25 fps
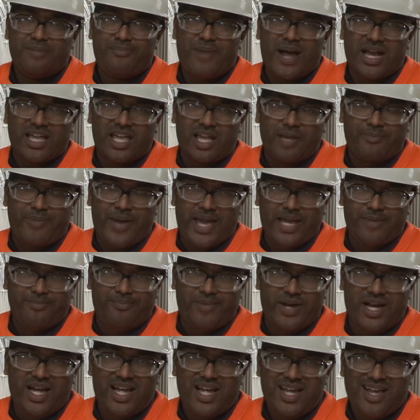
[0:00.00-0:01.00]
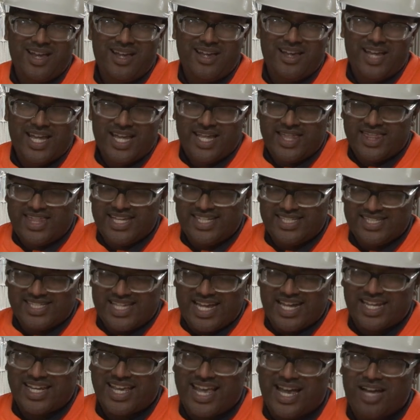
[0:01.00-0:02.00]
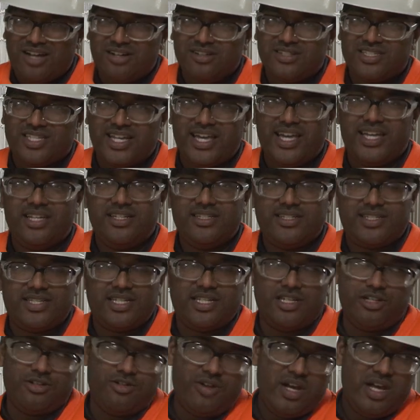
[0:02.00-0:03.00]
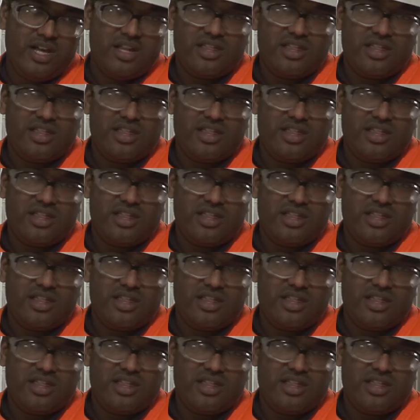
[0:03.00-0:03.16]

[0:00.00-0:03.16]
the backing paper. This then goes into